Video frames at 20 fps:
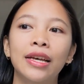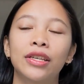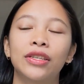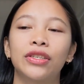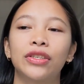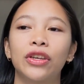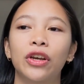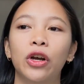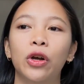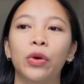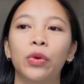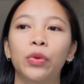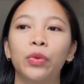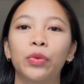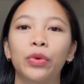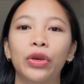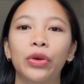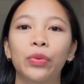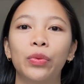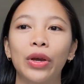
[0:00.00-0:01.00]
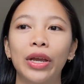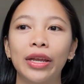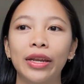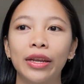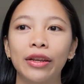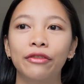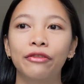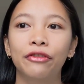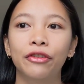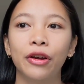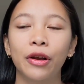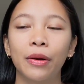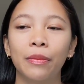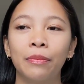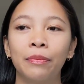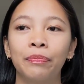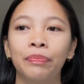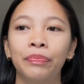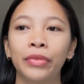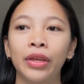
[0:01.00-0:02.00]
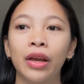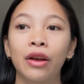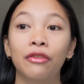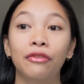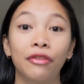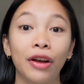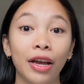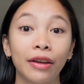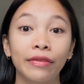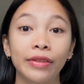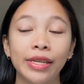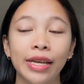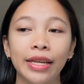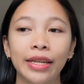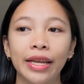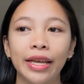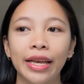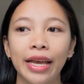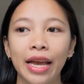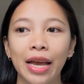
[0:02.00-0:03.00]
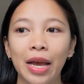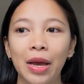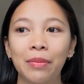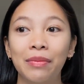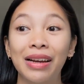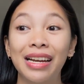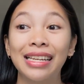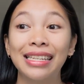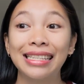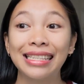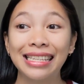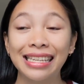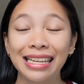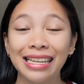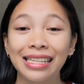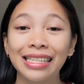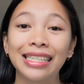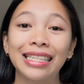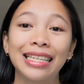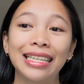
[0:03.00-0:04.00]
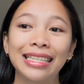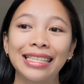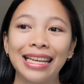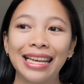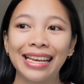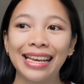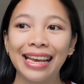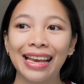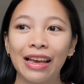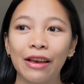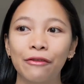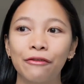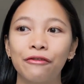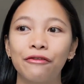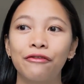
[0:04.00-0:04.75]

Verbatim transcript: So we waited from 5 10 a.m. until 6 a.m.